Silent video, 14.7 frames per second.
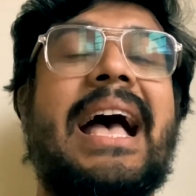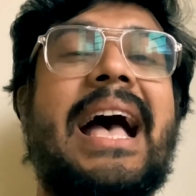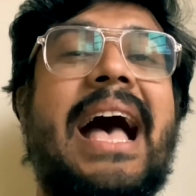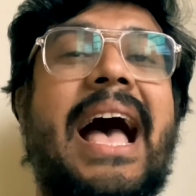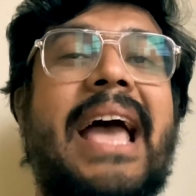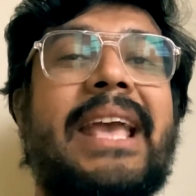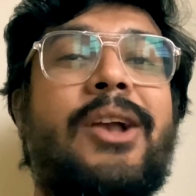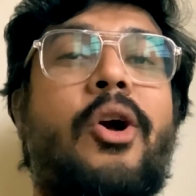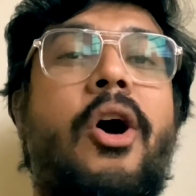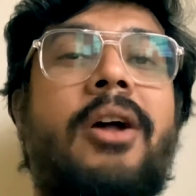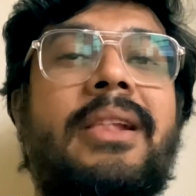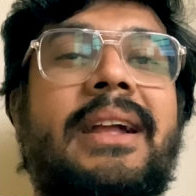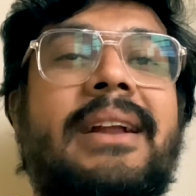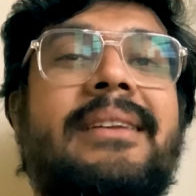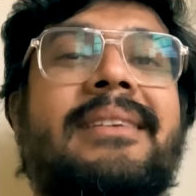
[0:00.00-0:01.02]
I
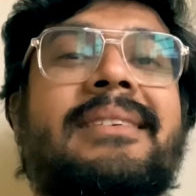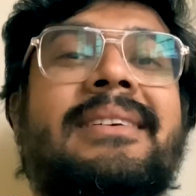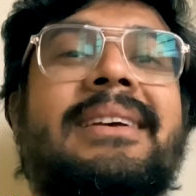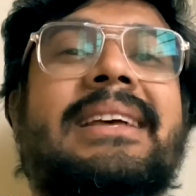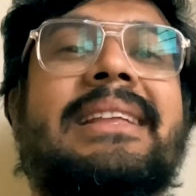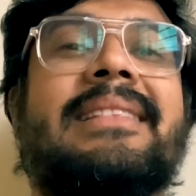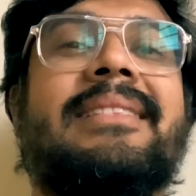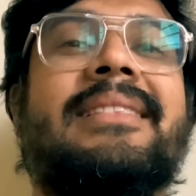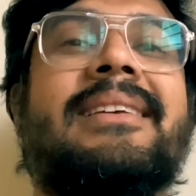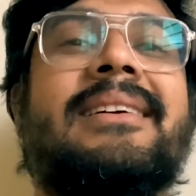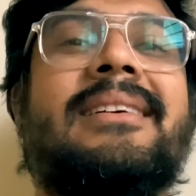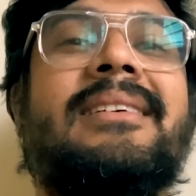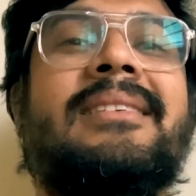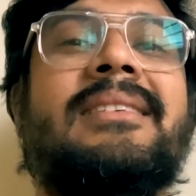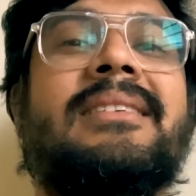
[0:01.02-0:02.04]
call it
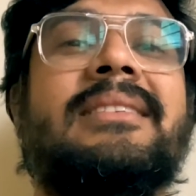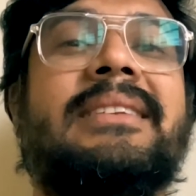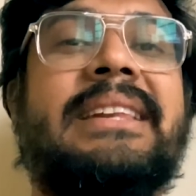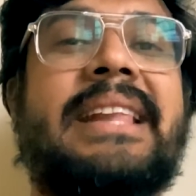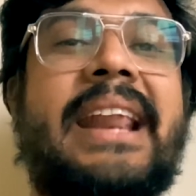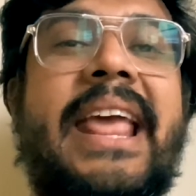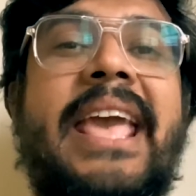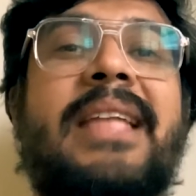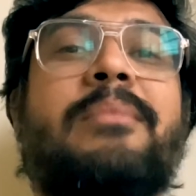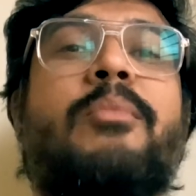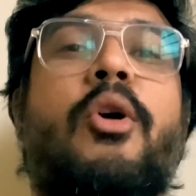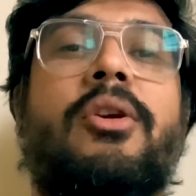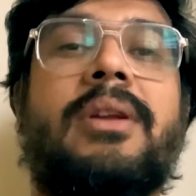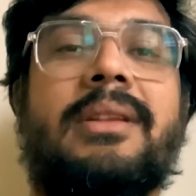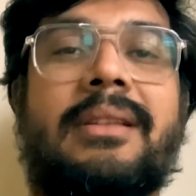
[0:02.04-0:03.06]
the train
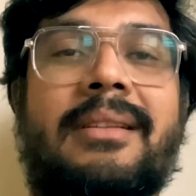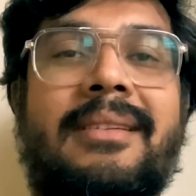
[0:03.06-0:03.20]
model.